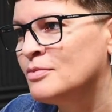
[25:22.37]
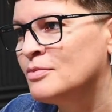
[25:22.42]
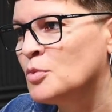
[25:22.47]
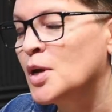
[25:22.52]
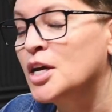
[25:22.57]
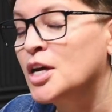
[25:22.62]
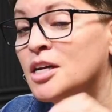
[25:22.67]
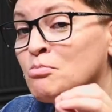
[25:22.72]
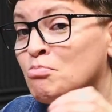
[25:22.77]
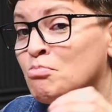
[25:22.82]

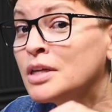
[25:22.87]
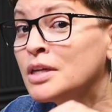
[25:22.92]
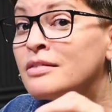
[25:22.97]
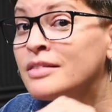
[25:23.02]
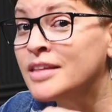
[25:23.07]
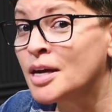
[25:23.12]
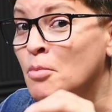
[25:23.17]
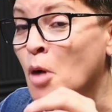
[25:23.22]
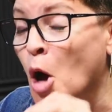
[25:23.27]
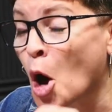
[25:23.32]
We could
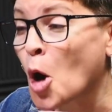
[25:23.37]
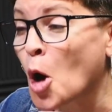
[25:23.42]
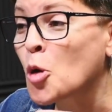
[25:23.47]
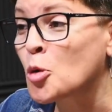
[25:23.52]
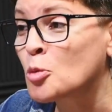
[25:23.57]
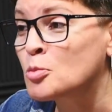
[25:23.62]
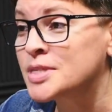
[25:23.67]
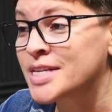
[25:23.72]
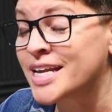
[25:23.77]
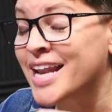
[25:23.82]
build them
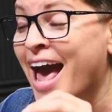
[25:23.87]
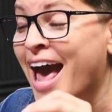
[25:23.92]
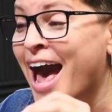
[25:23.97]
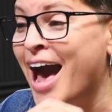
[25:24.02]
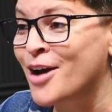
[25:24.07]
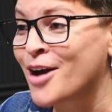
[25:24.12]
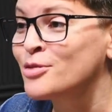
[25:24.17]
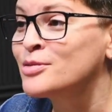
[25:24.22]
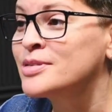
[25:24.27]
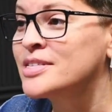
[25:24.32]
homes and
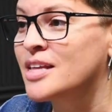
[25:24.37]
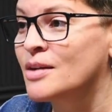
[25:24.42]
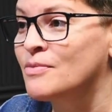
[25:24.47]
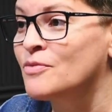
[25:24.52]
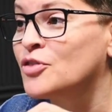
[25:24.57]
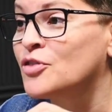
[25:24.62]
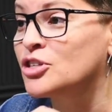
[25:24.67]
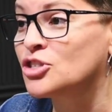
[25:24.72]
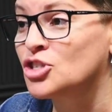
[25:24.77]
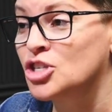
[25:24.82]
house them
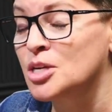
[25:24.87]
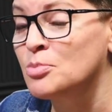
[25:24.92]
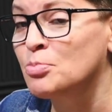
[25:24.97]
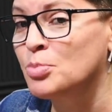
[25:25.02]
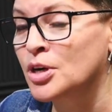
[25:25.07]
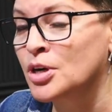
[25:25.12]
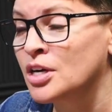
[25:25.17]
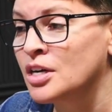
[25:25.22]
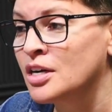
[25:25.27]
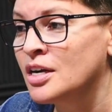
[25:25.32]
for
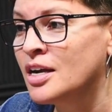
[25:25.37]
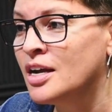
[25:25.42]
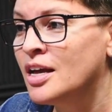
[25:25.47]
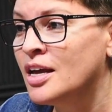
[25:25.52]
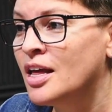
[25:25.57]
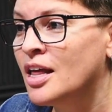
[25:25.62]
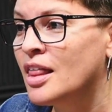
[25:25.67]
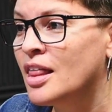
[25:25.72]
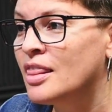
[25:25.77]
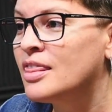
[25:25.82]
cheaper
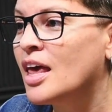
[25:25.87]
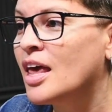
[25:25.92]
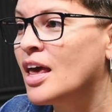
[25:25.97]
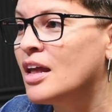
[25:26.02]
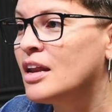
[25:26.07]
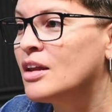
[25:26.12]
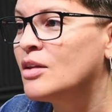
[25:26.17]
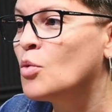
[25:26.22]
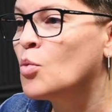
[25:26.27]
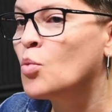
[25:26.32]

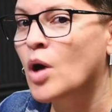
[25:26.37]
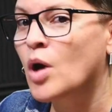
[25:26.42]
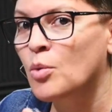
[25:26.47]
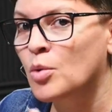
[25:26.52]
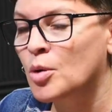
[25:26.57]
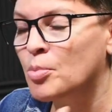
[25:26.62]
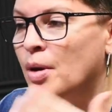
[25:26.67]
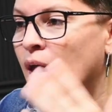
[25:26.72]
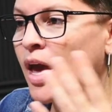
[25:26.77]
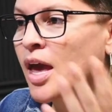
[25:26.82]
than what
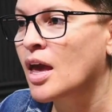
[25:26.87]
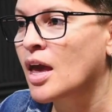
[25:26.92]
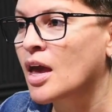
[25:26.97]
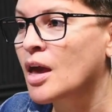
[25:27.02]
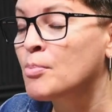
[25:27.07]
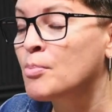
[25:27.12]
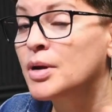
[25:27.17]
we're paying.